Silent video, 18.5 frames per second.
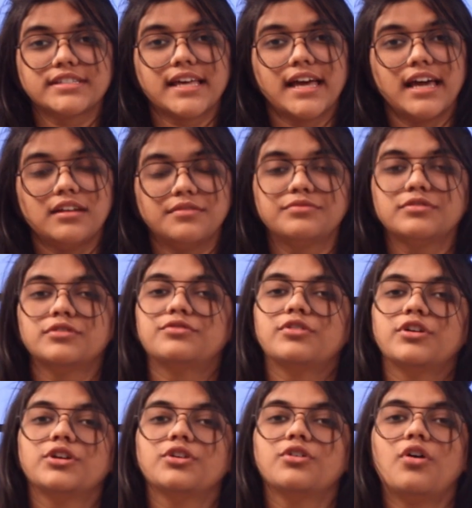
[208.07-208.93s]
is helpful
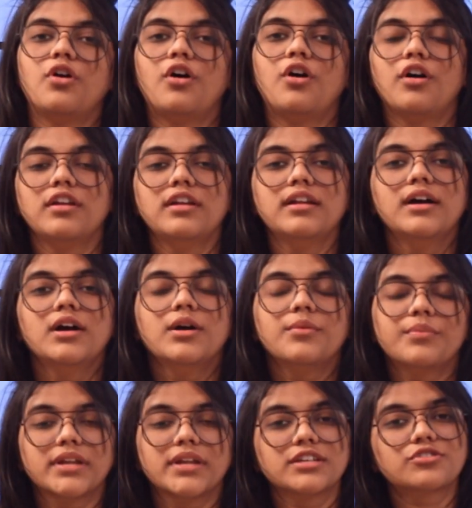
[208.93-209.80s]
for you all.
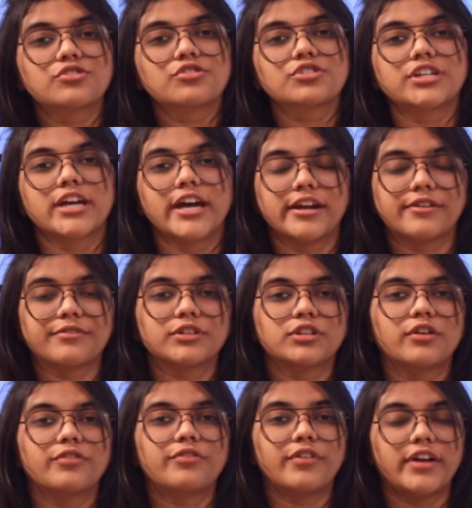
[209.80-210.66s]
Please do share it with
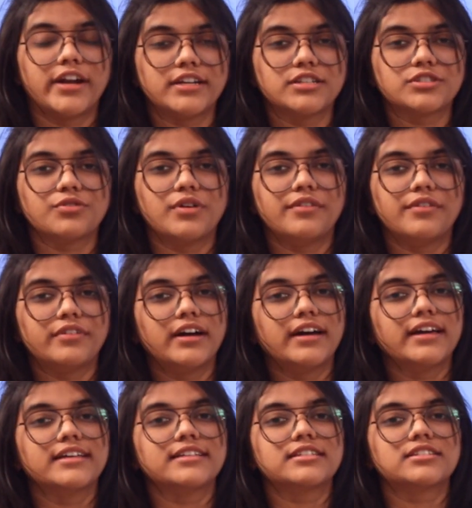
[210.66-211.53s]
your friends, whoever
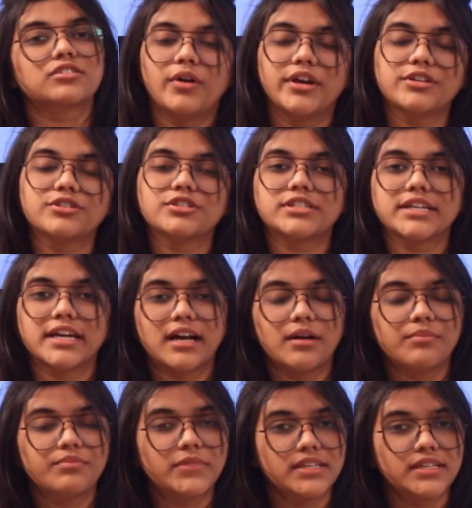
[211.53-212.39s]
is going to
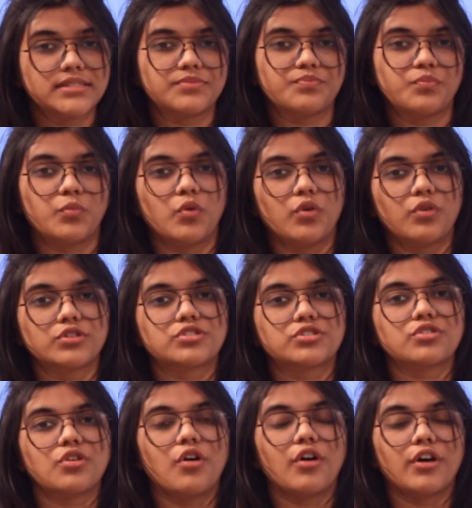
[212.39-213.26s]
take up this
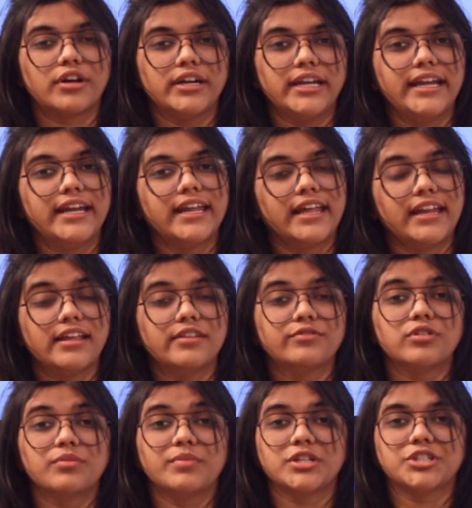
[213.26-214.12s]
post or need any
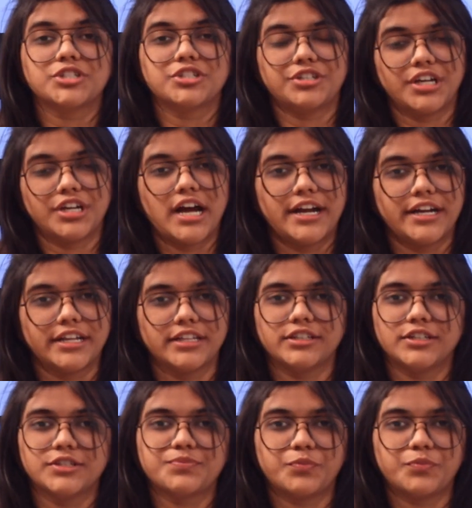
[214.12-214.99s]
information
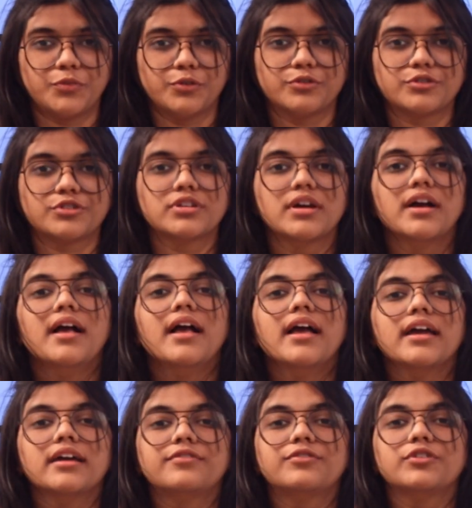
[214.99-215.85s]
regarding this post.
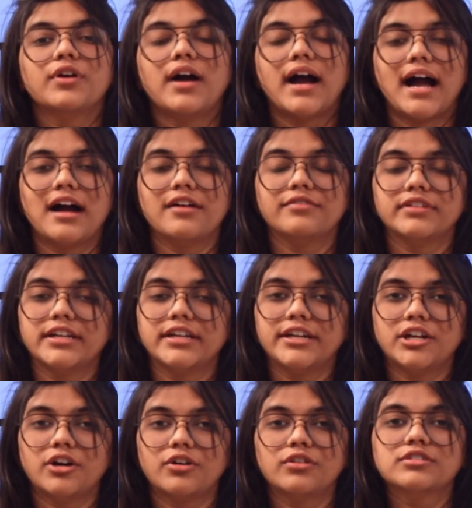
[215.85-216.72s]
If you have
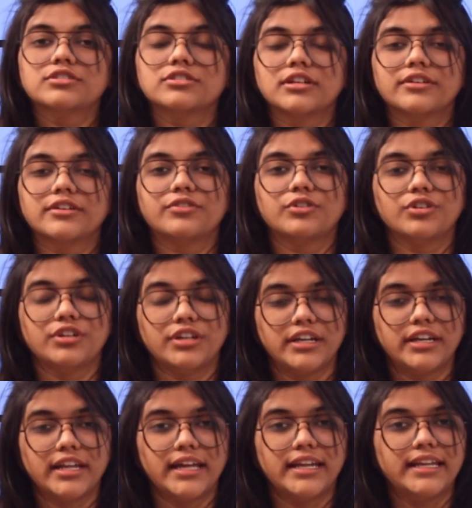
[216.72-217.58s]
any doubts or if you
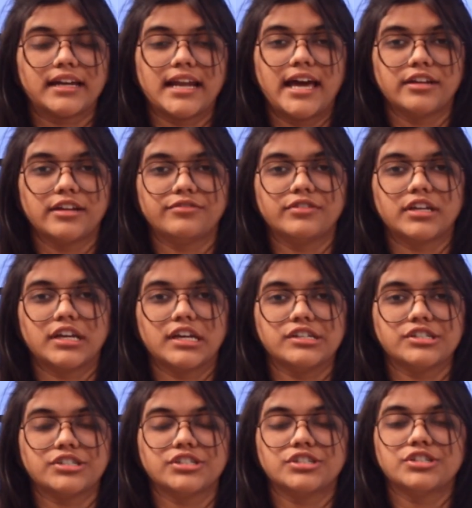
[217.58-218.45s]
need any
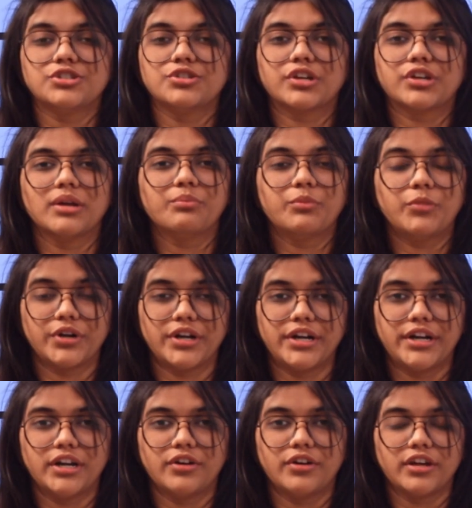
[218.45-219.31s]
clarifications, you can put
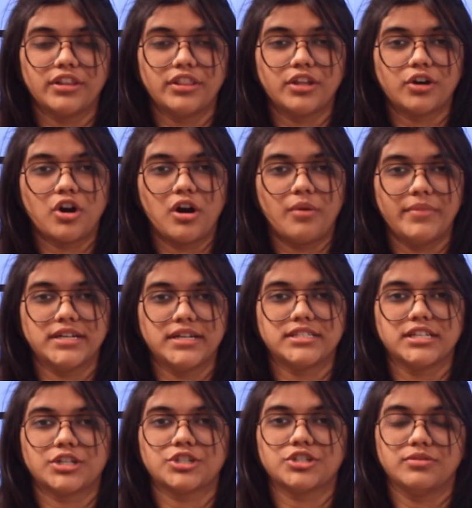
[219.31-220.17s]
it down in the
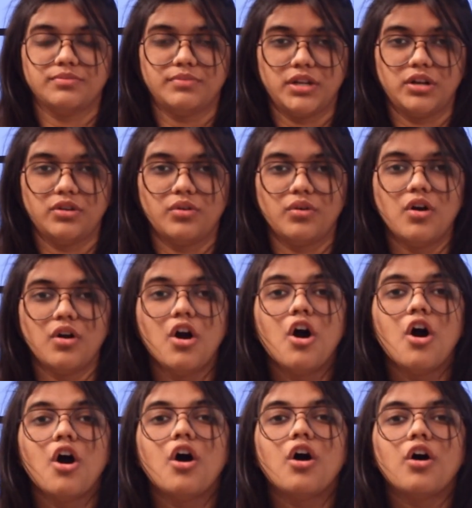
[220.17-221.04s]
comment section below.
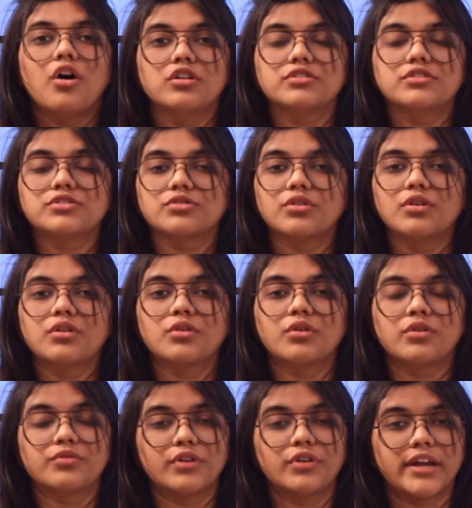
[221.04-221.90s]
Also,
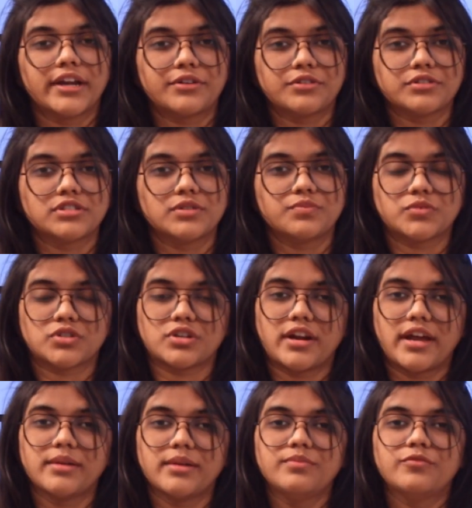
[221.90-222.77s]
don't forget to
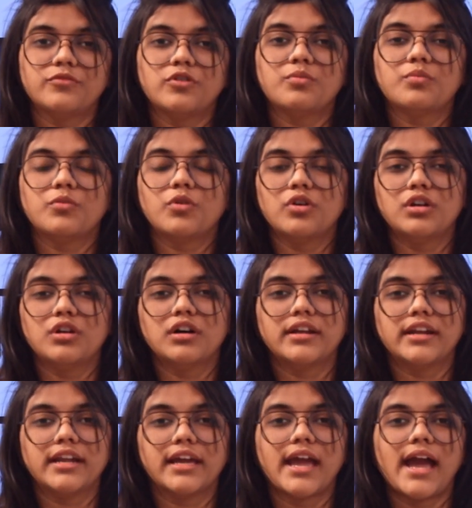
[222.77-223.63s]
subscribe for more
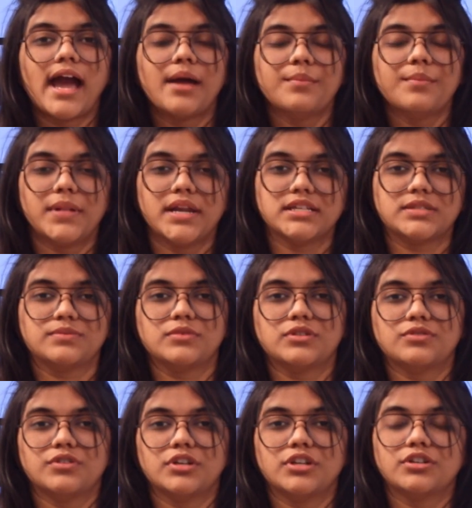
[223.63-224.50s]
learning and
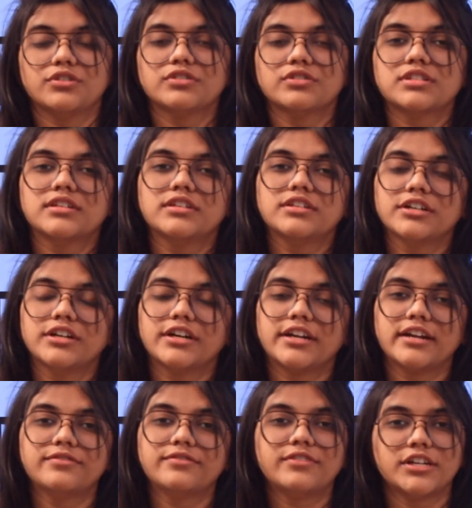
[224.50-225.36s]
placement videos here
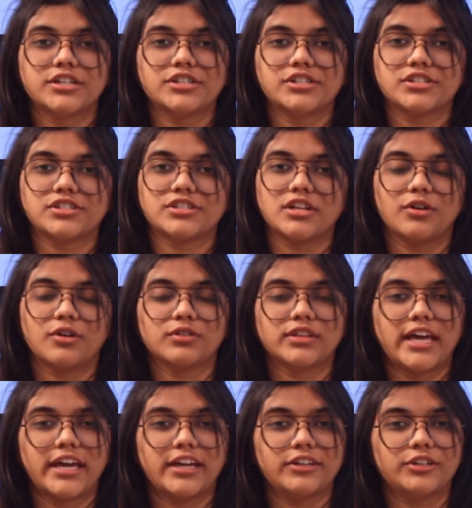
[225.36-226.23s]
at Precious Now.
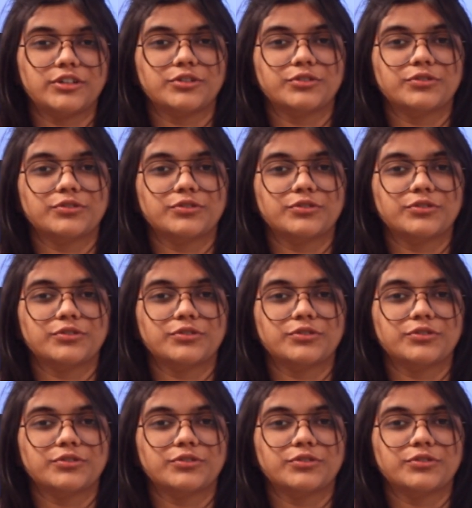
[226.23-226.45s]
Thank